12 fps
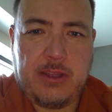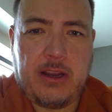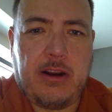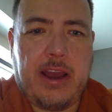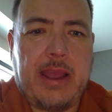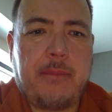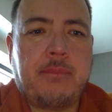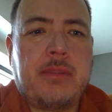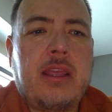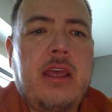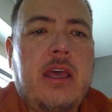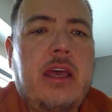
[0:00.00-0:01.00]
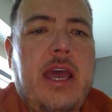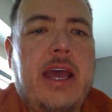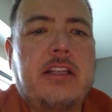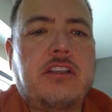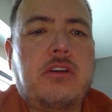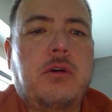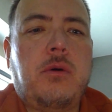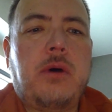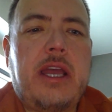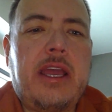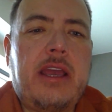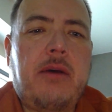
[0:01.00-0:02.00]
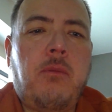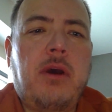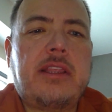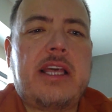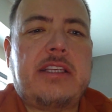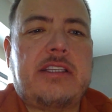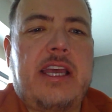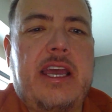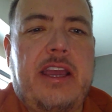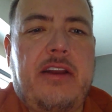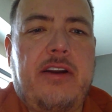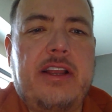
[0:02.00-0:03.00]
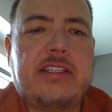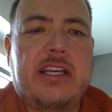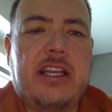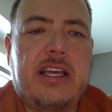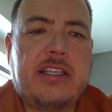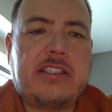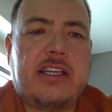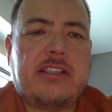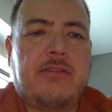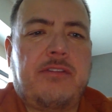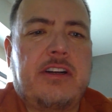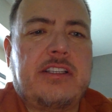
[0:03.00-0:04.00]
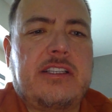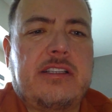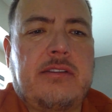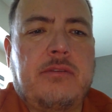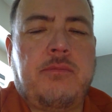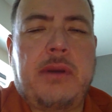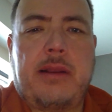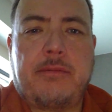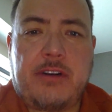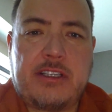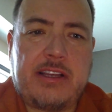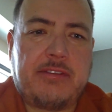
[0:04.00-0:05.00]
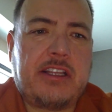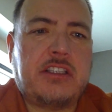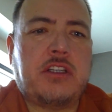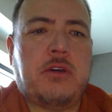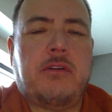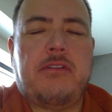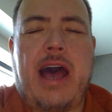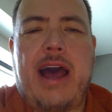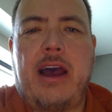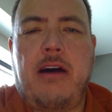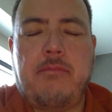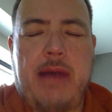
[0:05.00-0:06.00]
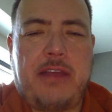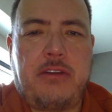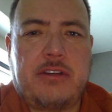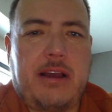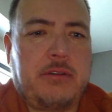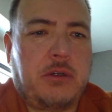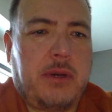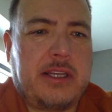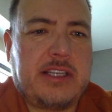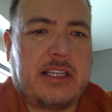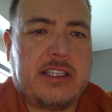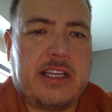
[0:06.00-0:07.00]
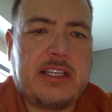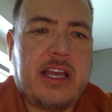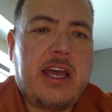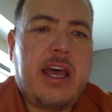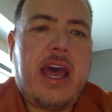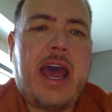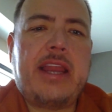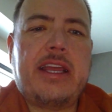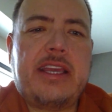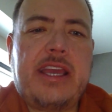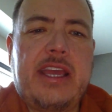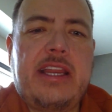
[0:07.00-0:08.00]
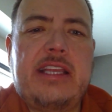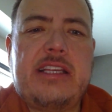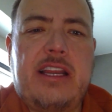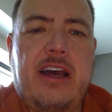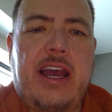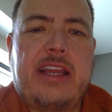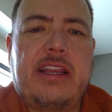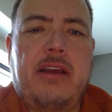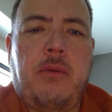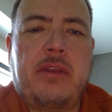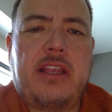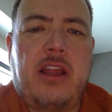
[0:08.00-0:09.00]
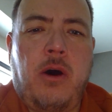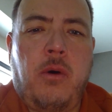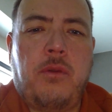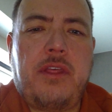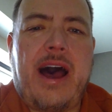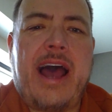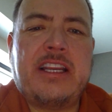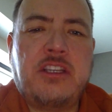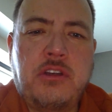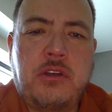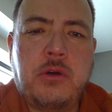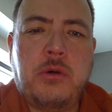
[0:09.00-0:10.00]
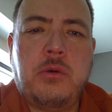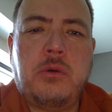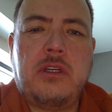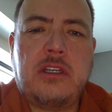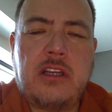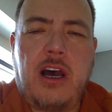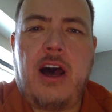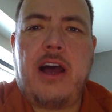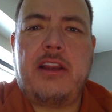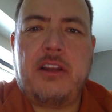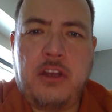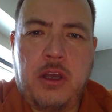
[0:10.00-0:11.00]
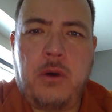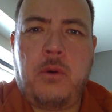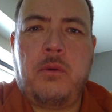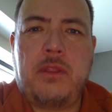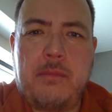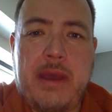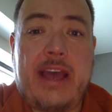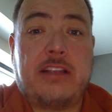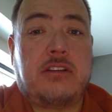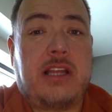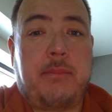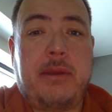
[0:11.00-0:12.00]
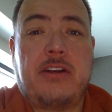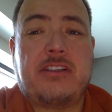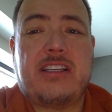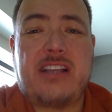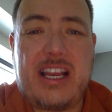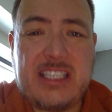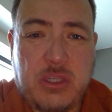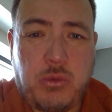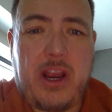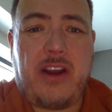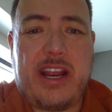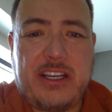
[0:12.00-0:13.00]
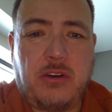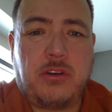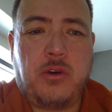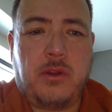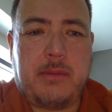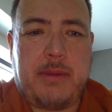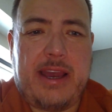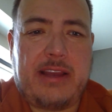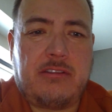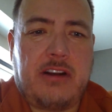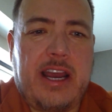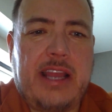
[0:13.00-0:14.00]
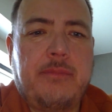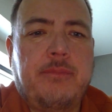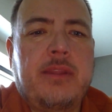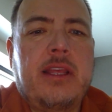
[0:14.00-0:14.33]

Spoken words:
All right. And so what they say here is, and it says in verse 72 of Matthew chapter 26, says, and again he denied it with an oath, I do not know the man. So now Peter says, I swear I don't know the man, right?